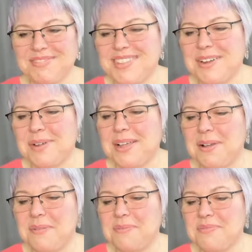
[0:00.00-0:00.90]
There we
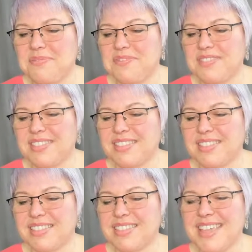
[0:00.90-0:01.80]
go.
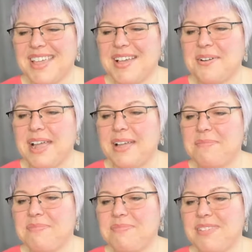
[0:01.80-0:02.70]
Okay.
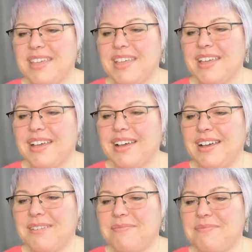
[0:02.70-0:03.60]

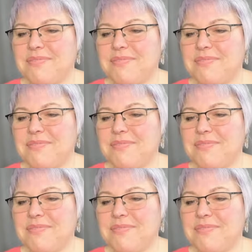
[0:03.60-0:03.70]
All